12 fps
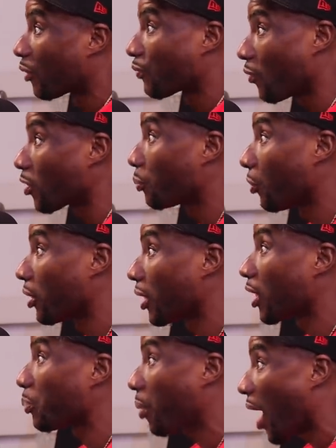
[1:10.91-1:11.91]
The first Brilliant
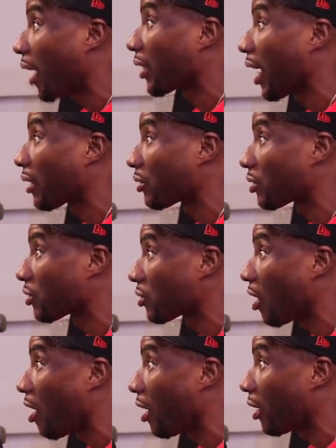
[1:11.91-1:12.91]
Idiots podcast, the
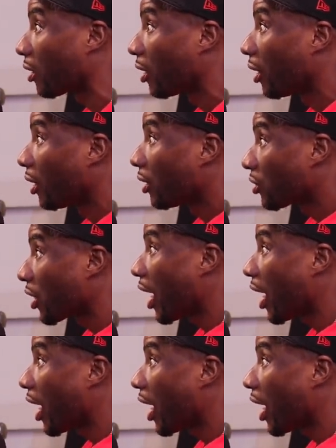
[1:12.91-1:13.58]
Star Shame,